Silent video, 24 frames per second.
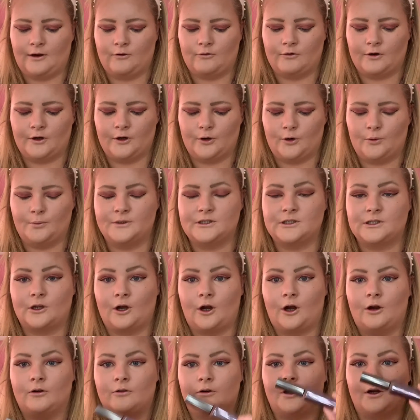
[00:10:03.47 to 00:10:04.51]
Real
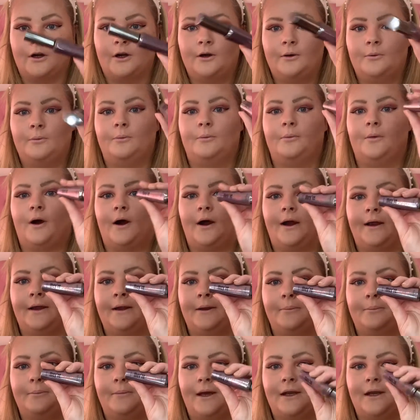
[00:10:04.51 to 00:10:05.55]
mascara by
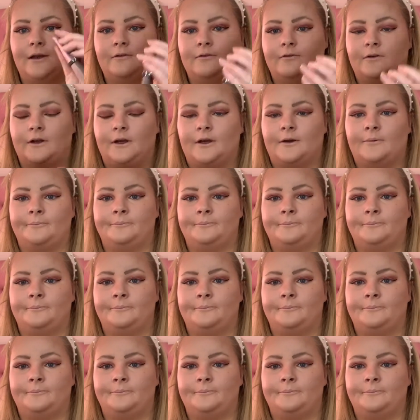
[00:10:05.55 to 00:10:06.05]
Benefit